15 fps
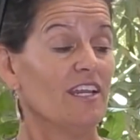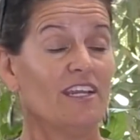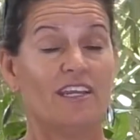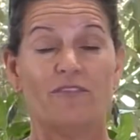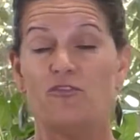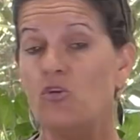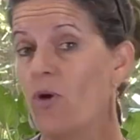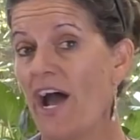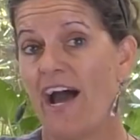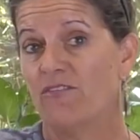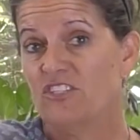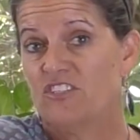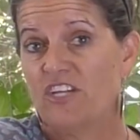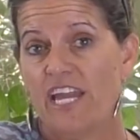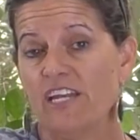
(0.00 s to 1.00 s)
If you have
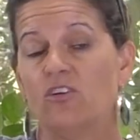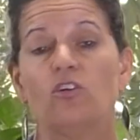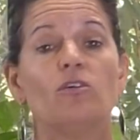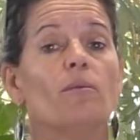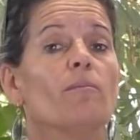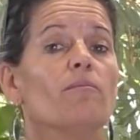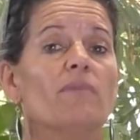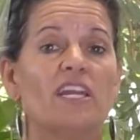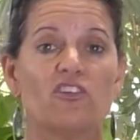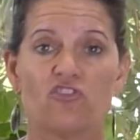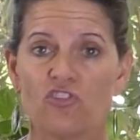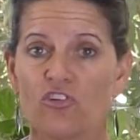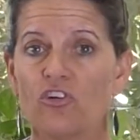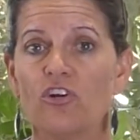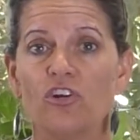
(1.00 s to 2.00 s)
a cycle, make
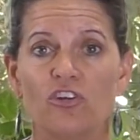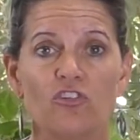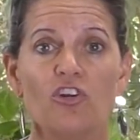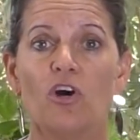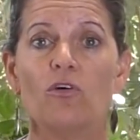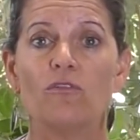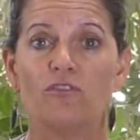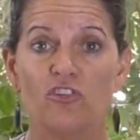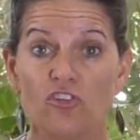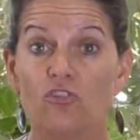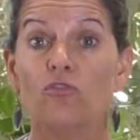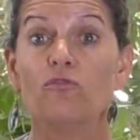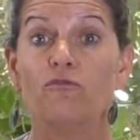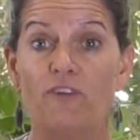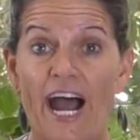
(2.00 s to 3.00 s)
sure you don't
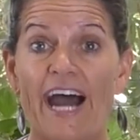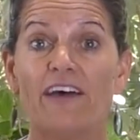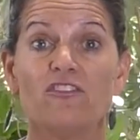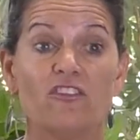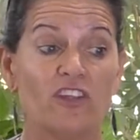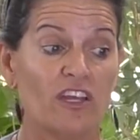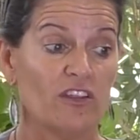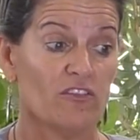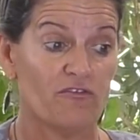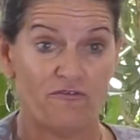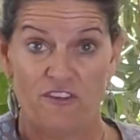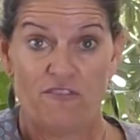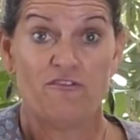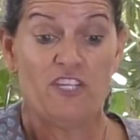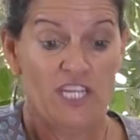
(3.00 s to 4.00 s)
do fast
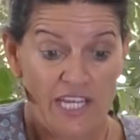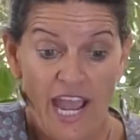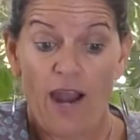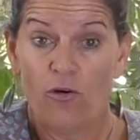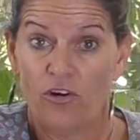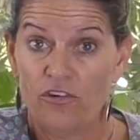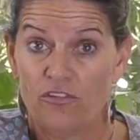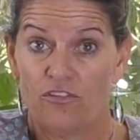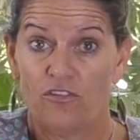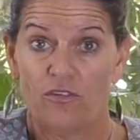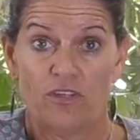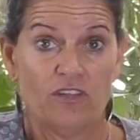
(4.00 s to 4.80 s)
15 hours.